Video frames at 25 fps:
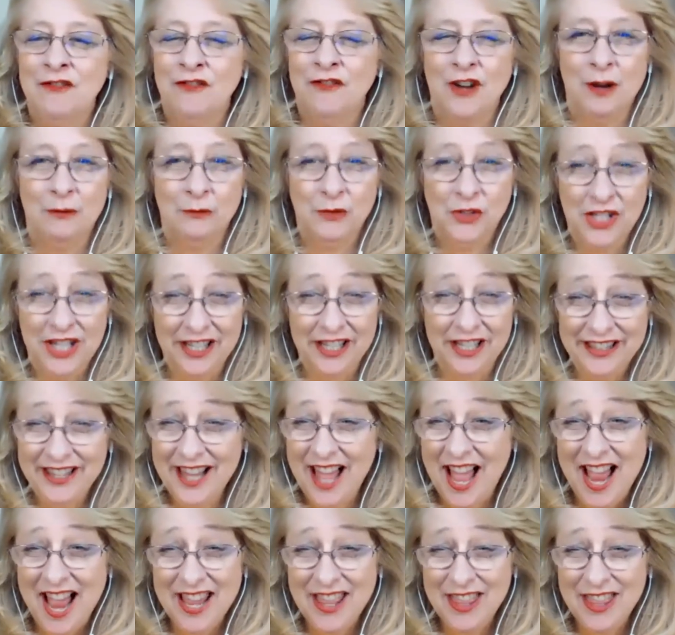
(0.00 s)
from
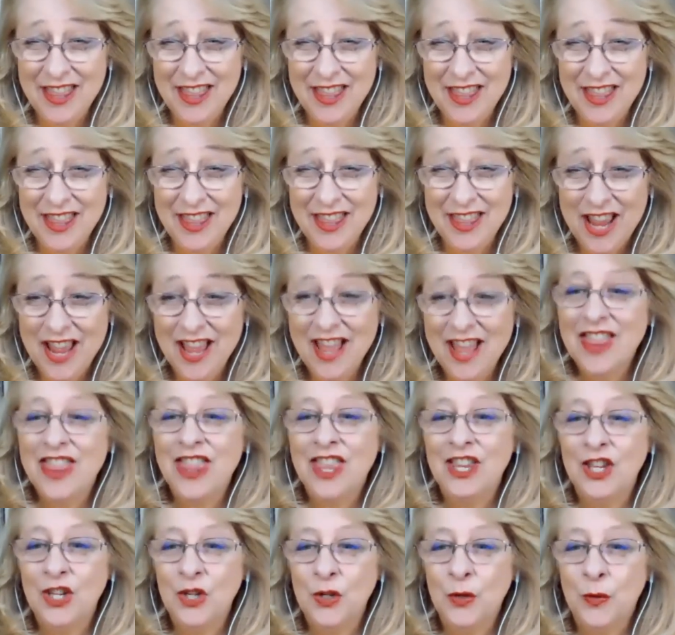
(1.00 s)
July the 5th,
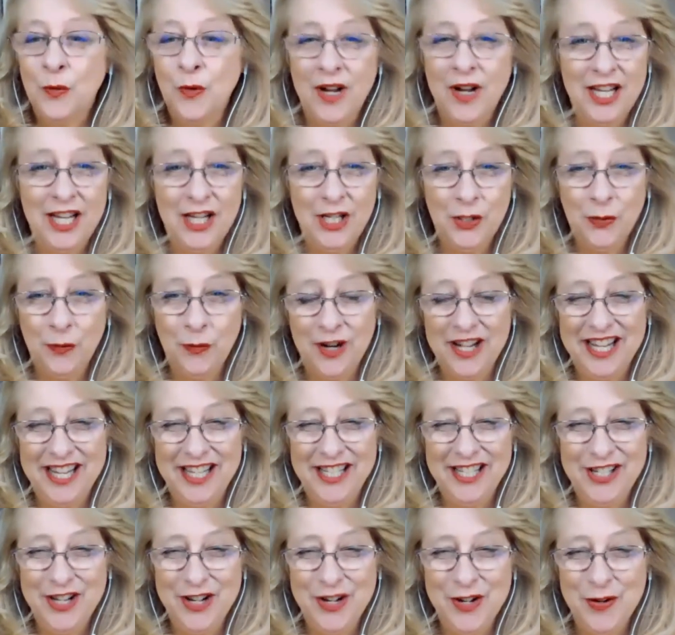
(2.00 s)

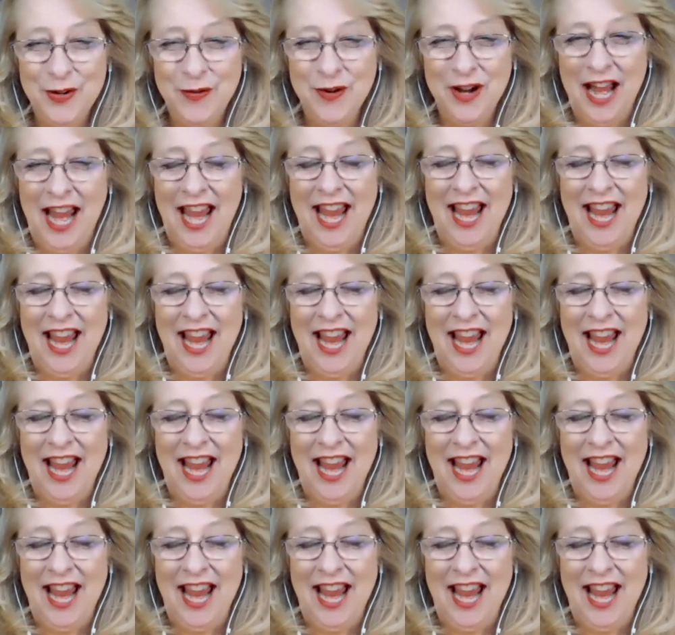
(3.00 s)
2022.